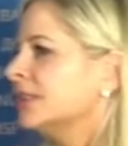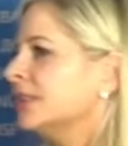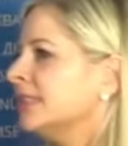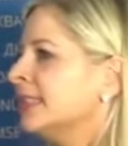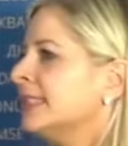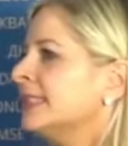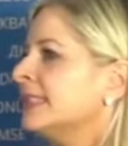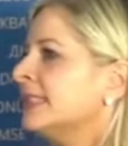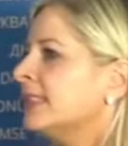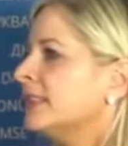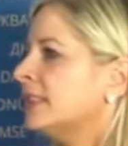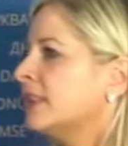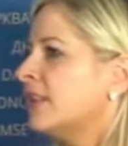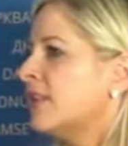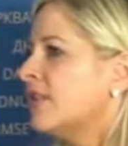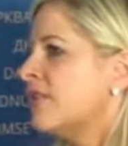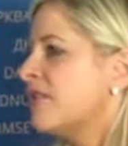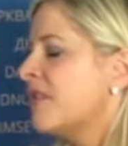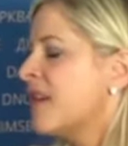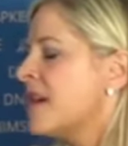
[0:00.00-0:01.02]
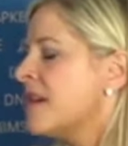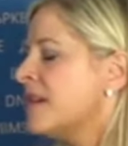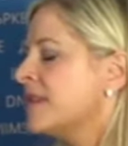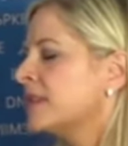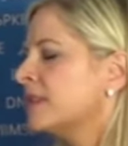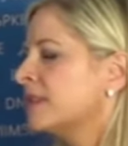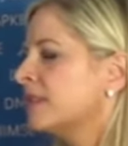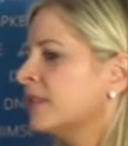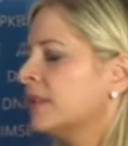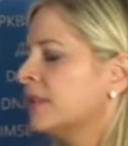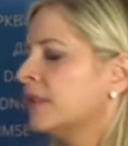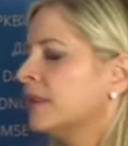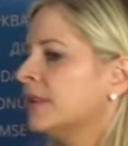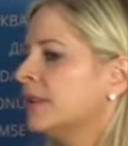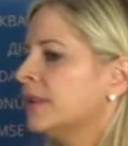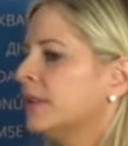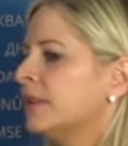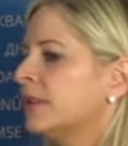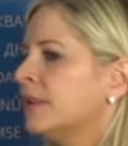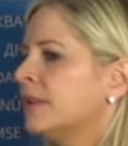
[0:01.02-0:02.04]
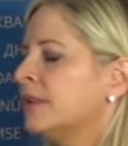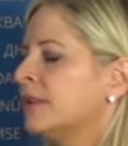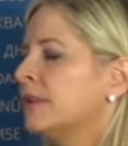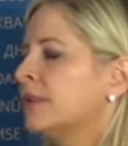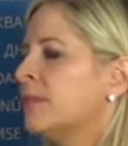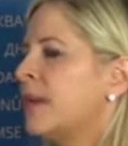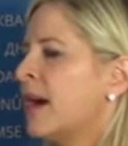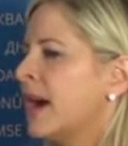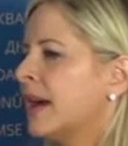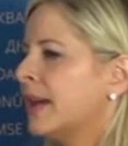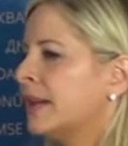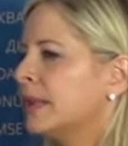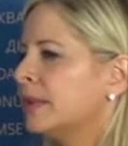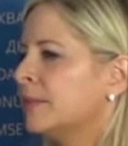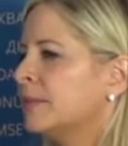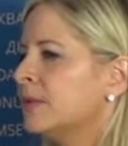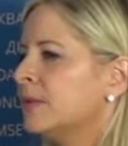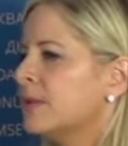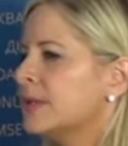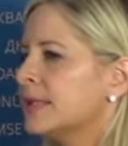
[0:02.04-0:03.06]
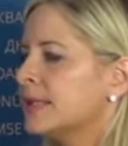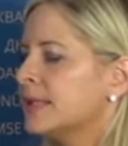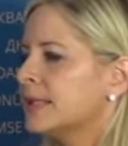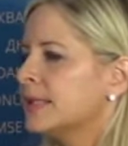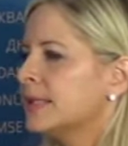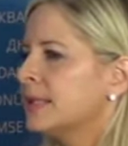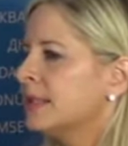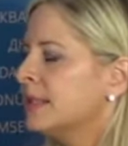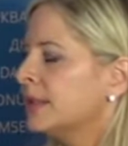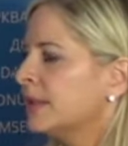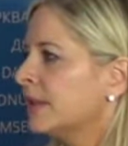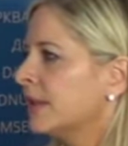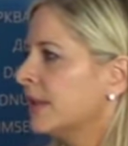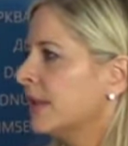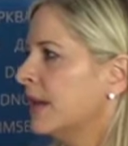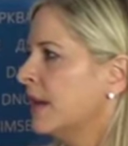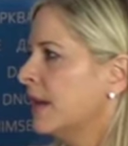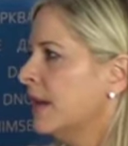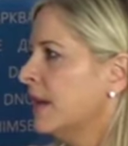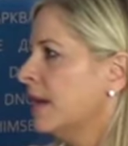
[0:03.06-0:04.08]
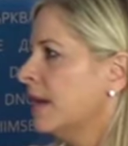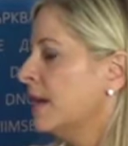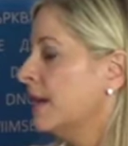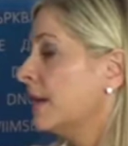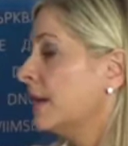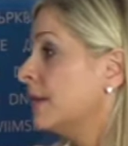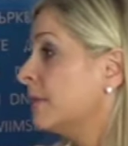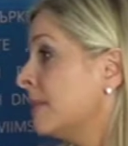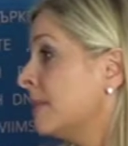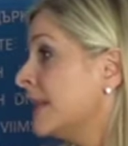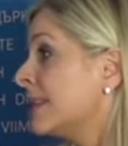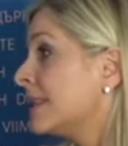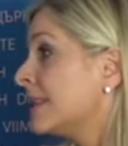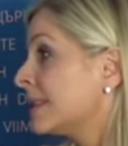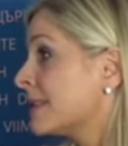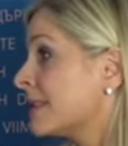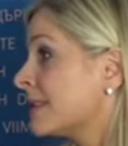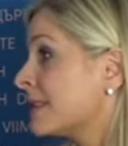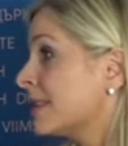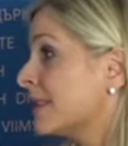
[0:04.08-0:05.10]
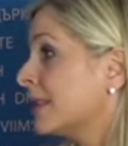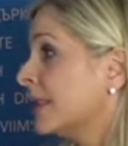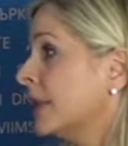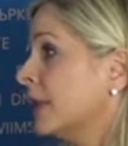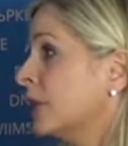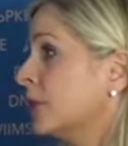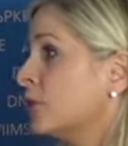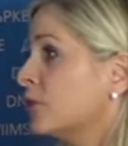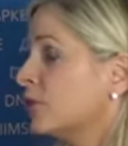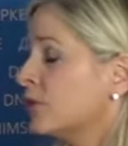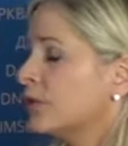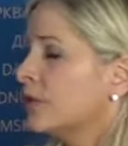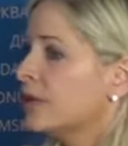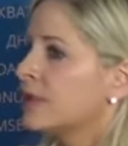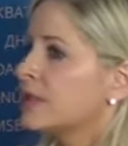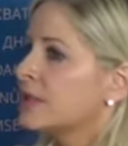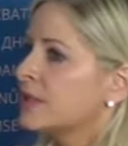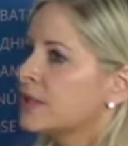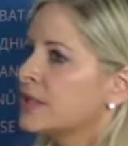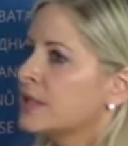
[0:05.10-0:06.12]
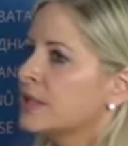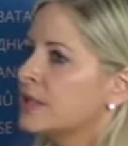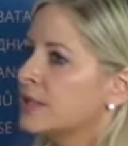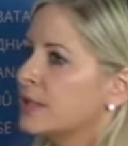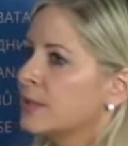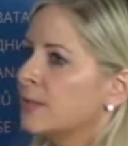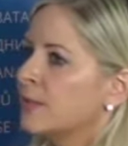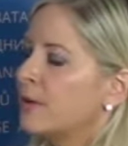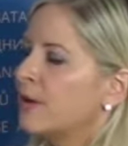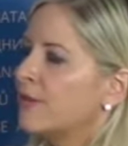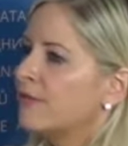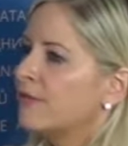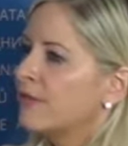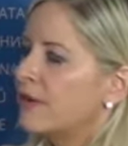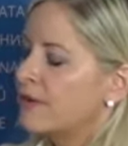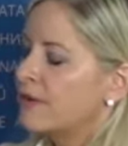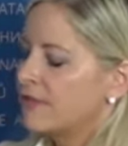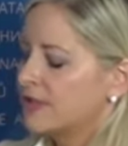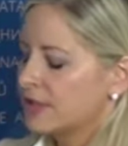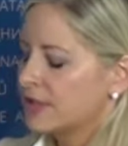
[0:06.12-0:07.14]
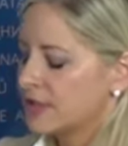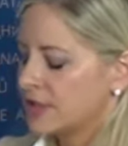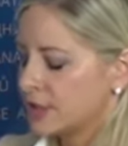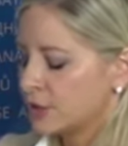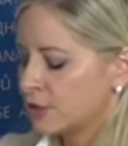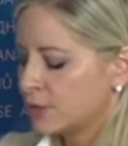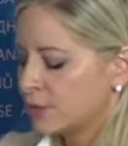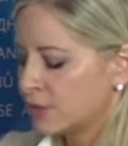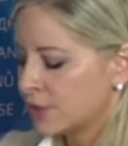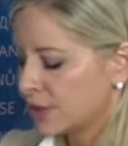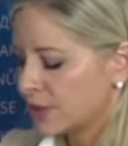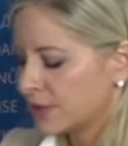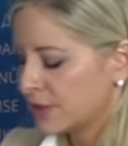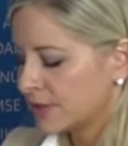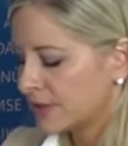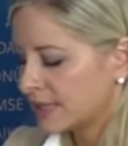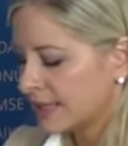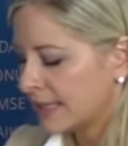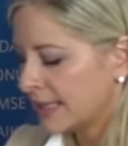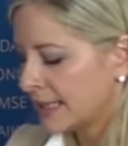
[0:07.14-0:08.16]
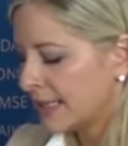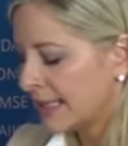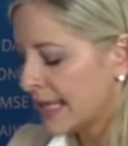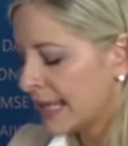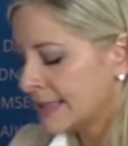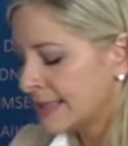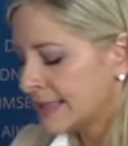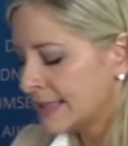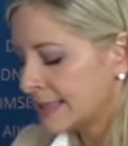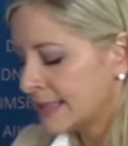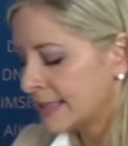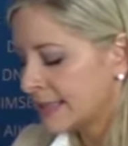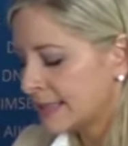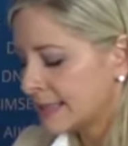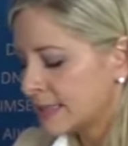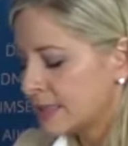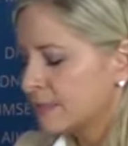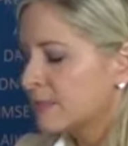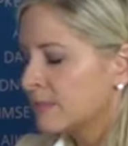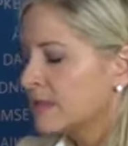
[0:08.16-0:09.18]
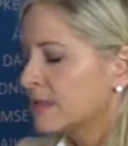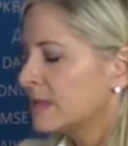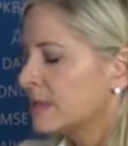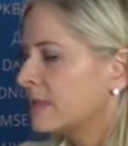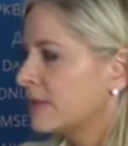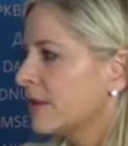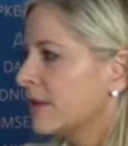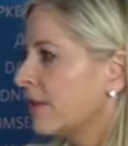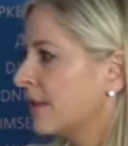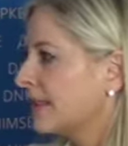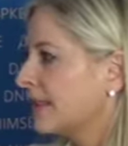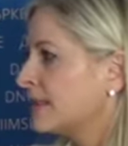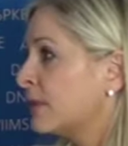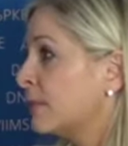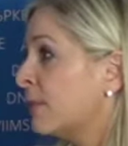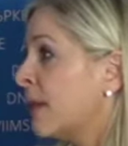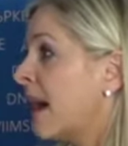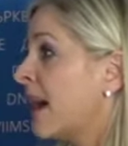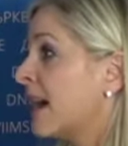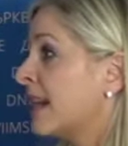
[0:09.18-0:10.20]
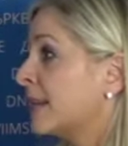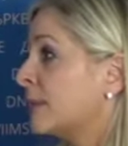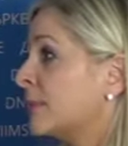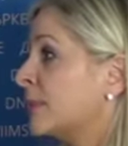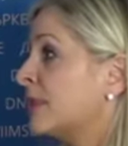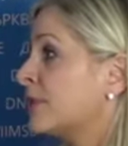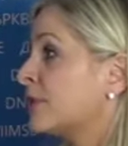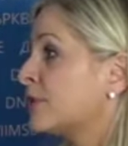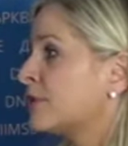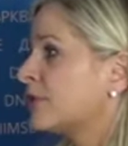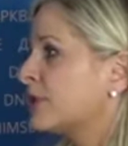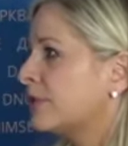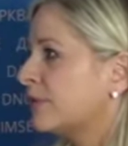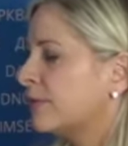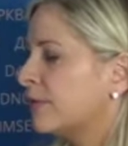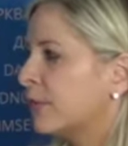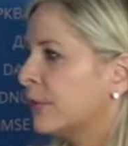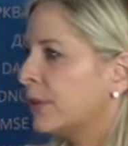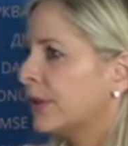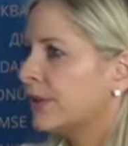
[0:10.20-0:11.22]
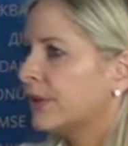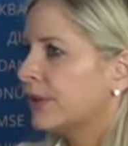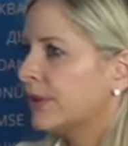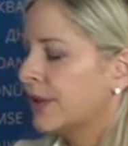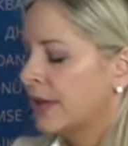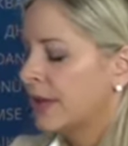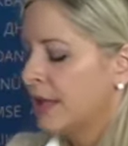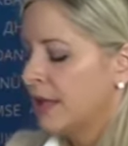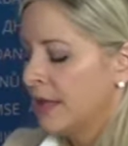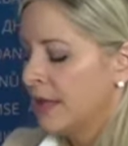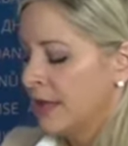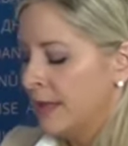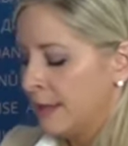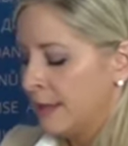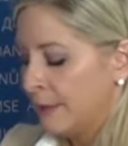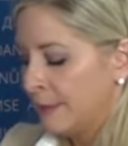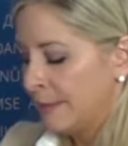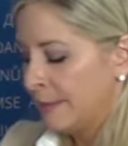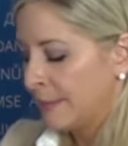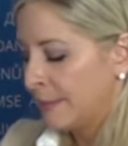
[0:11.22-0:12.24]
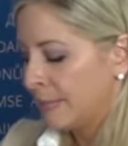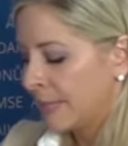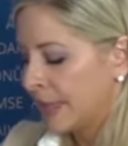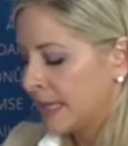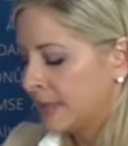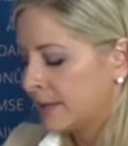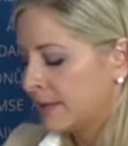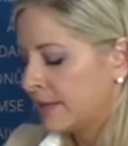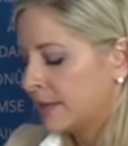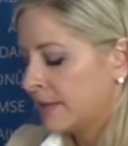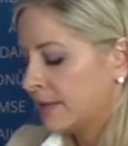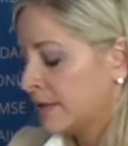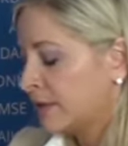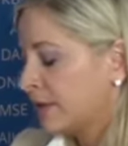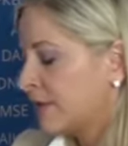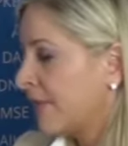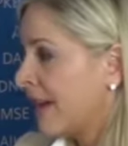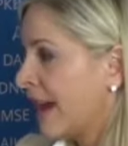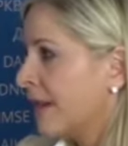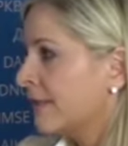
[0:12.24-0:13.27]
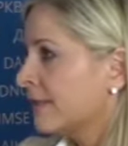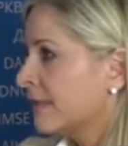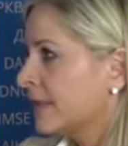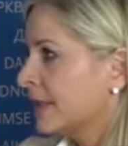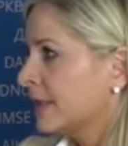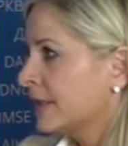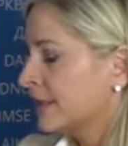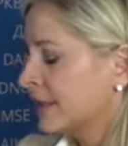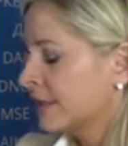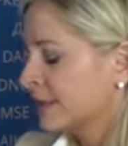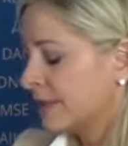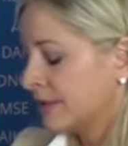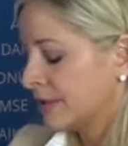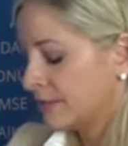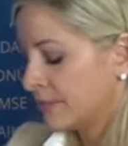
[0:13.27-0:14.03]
really the affairs of the Baha'i community, they're administered through a system of institutions, and that system, that's known as the Baha'i Administrative Order. It is found in the